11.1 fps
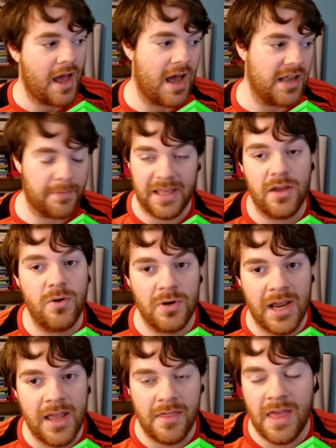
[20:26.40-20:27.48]
You play
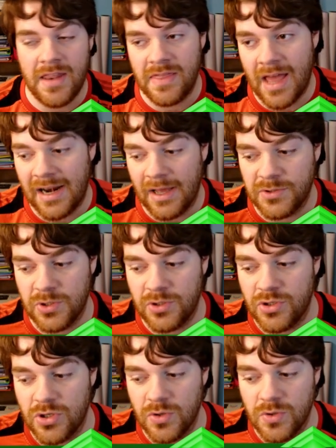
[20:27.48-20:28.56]
Unei, then that allows you to
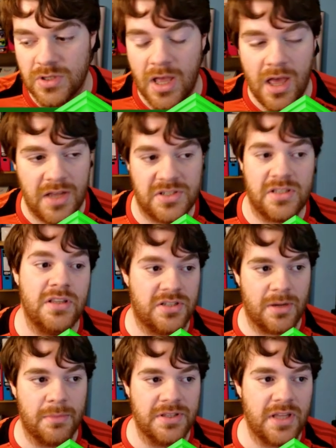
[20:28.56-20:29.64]
choose the
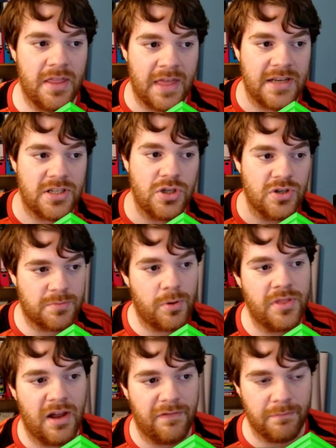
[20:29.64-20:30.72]
summon that you just put
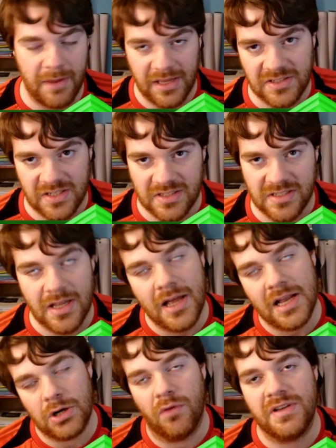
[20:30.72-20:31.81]
there from Mega Sisters.
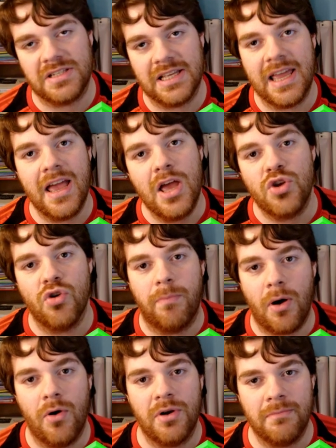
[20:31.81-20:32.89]
Now obviously your
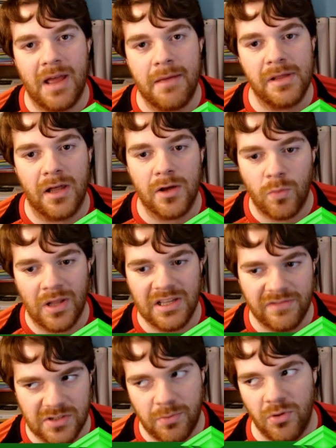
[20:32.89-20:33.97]
opponent may be like, well, you've
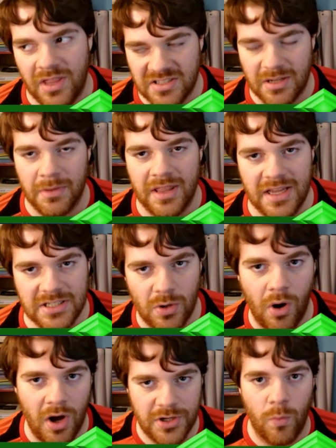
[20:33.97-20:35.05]
just put that summon there, so
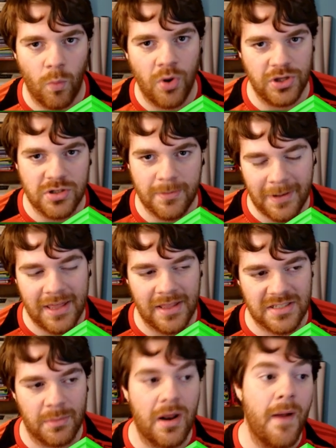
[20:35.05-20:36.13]
I don't want you to play that
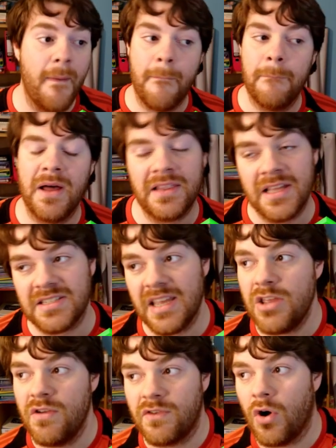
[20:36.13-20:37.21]
summon. But let's say
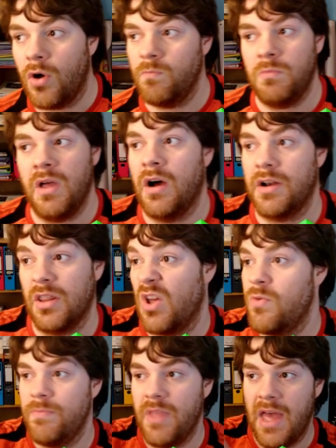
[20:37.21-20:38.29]
you've got, I don't know,
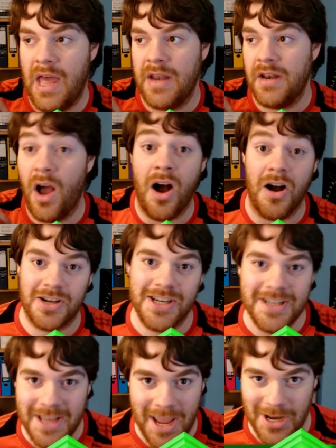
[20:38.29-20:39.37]
an Arc
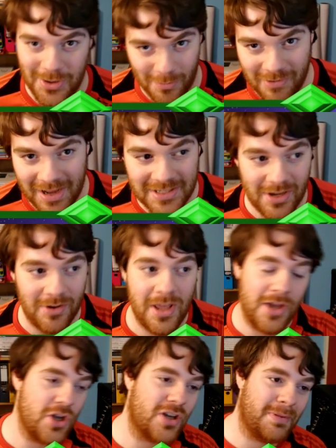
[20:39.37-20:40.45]
in your break zone.
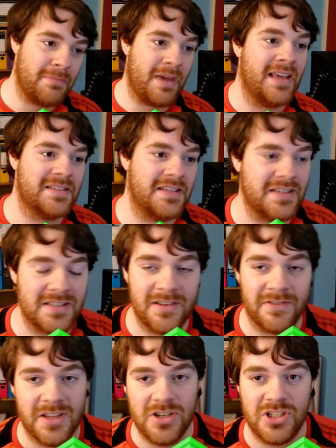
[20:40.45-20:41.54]
You can play Mega Sisters to
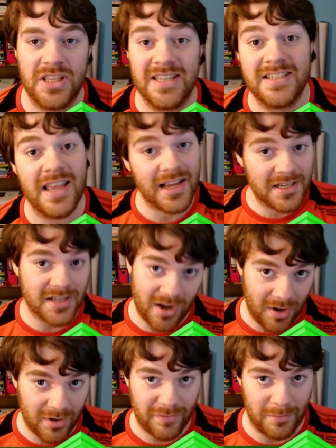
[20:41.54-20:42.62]
search the 2nd
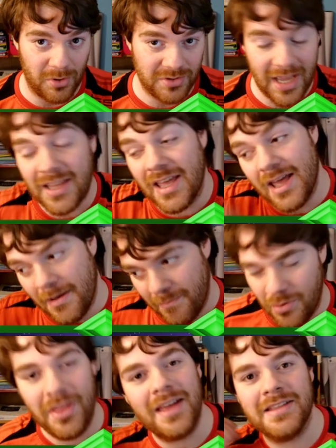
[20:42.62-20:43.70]
Arc from your deck,
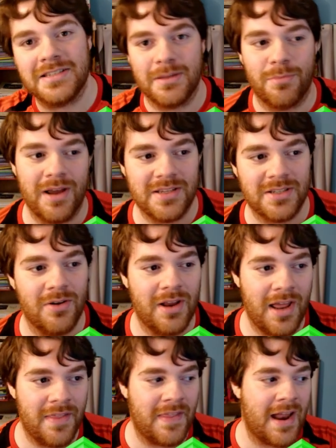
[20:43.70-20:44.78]
put that into the break zone,
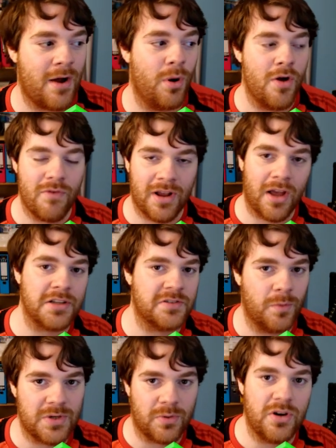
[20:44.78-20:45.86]
and now, regardless of
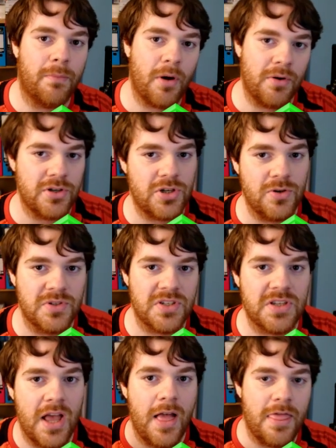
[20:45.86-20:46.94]
which one your opponent chooses,
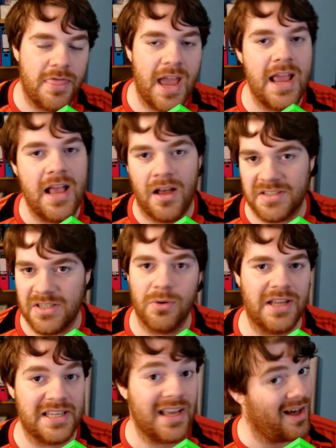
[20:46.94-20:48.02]
they are still
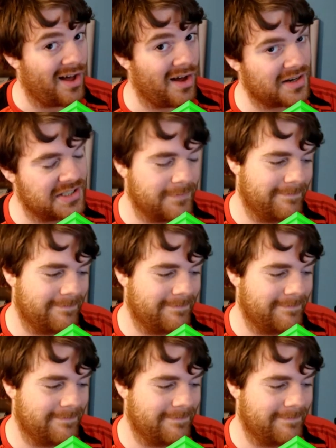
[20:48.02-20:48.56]
getting arced.